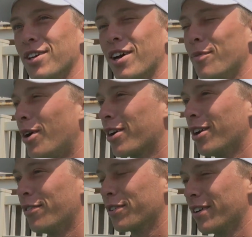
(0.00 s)
saw him
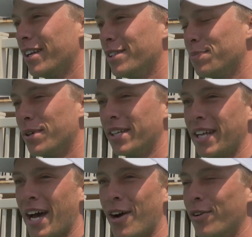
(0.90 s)
walking off the green. He's pretty
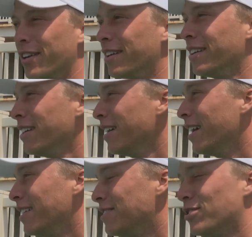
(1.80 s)
down, and,
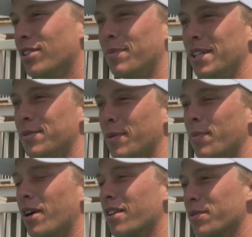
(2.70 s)
and as he should be. He's been
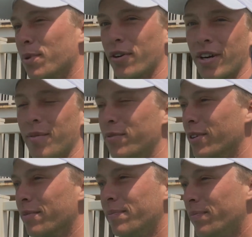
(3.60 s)
part of this program
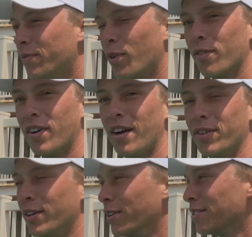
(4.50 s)
for four or
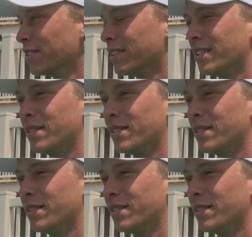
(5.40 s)
five years and